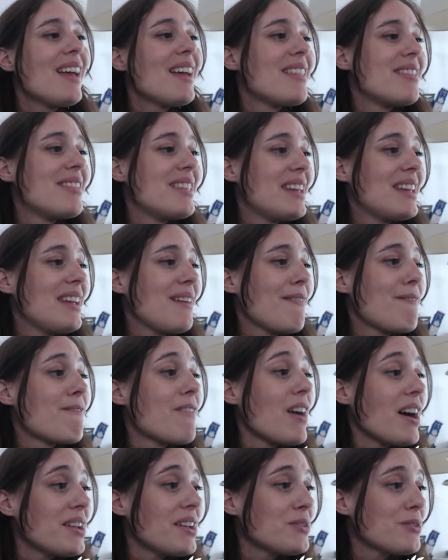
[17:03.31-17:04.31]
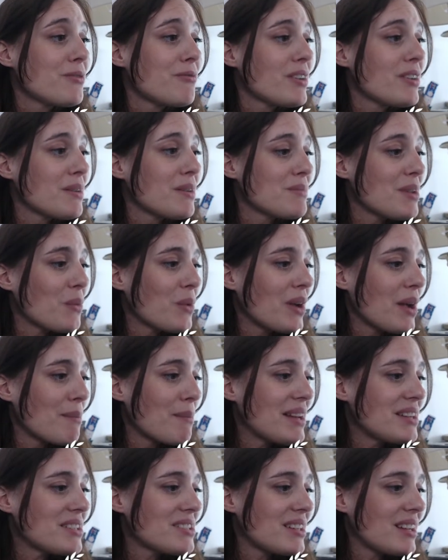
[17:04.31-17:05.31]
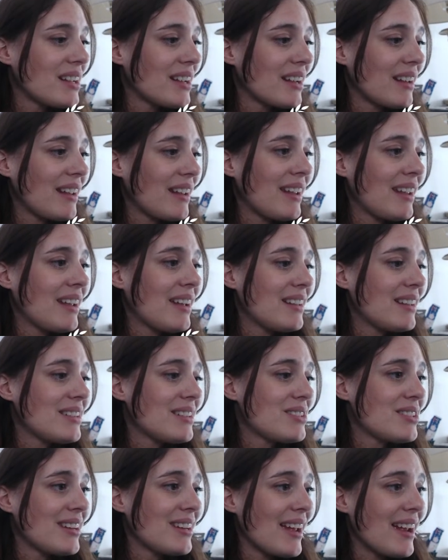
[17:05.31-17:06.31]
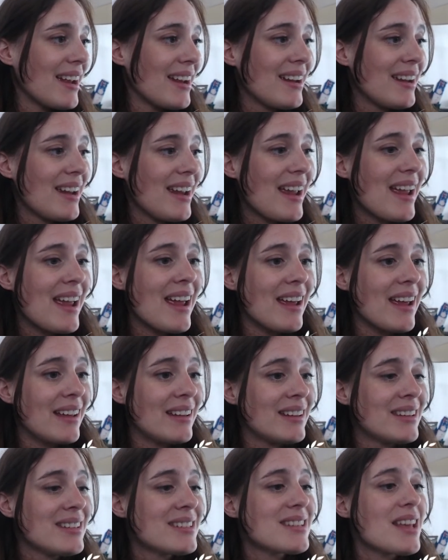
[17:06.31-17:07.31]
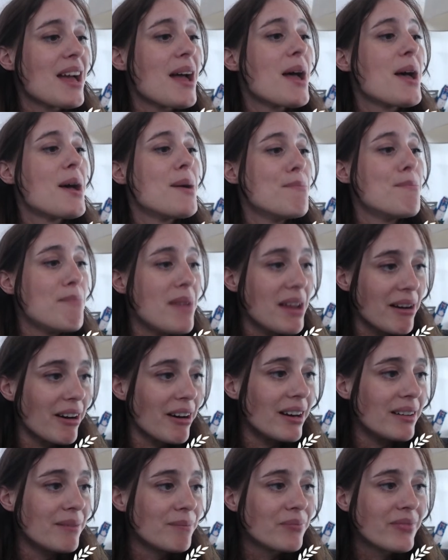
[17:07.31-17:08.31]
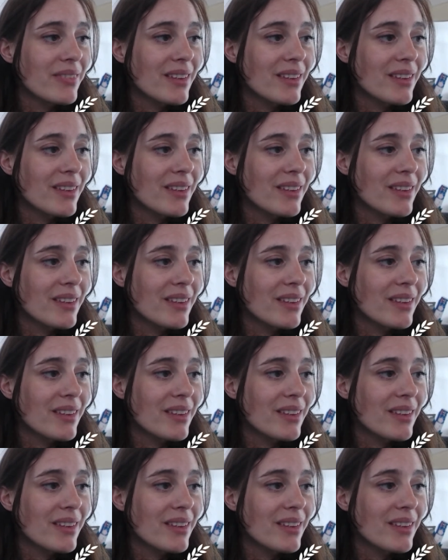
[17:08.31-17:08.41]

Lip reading: The final film that we are mentioning here today is Mirror.